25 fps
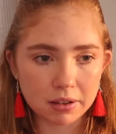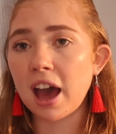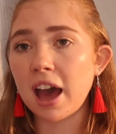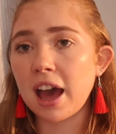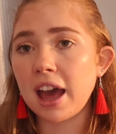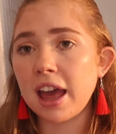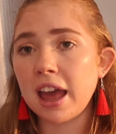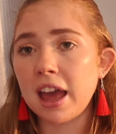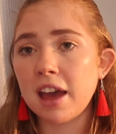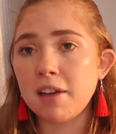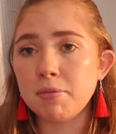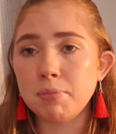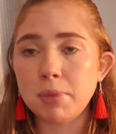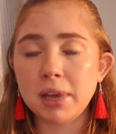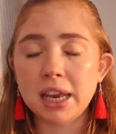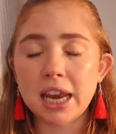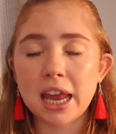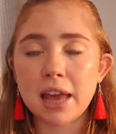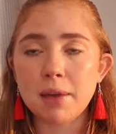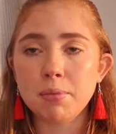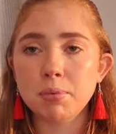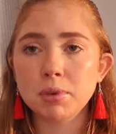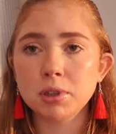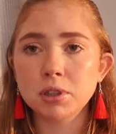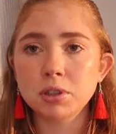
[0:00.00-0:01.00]
I have been
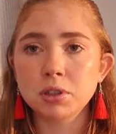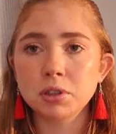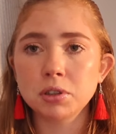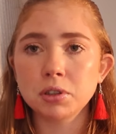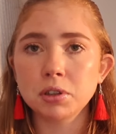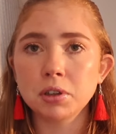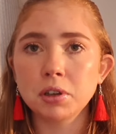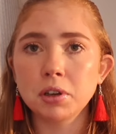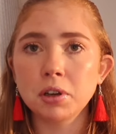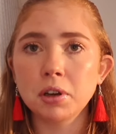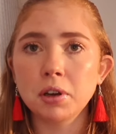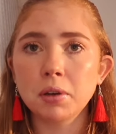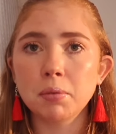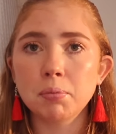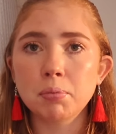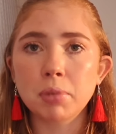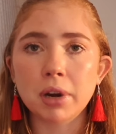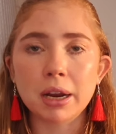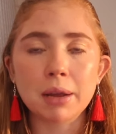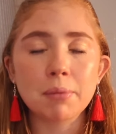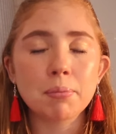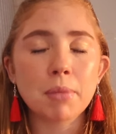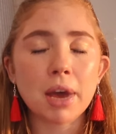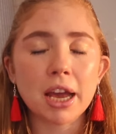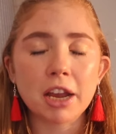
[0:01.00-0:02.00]
able to
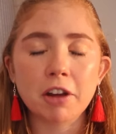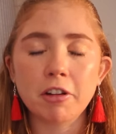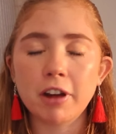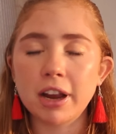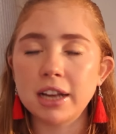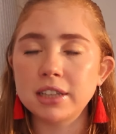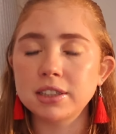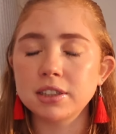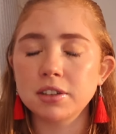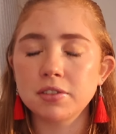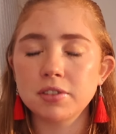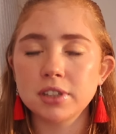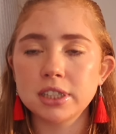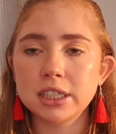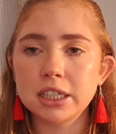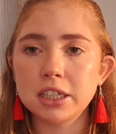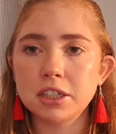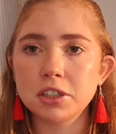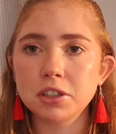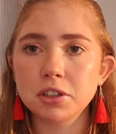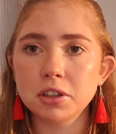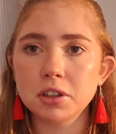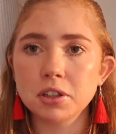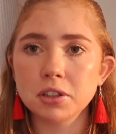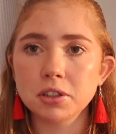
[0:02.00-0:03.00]
bring my creativity
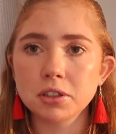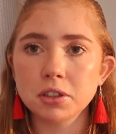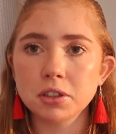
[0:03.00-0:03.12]
to the